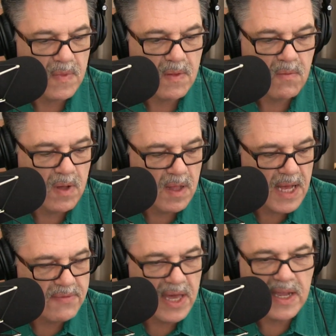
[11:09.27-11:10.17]
Well,
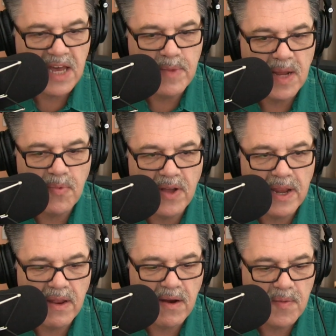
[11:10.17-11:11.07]
I've got coming up
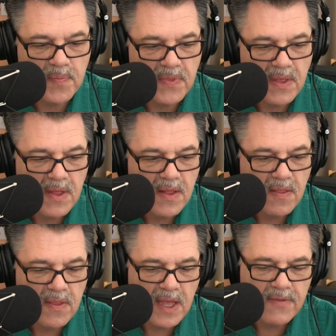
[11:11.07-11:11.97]
right here.
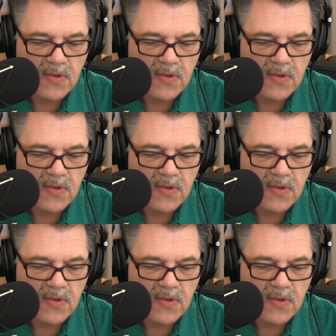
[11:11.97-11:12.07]
Have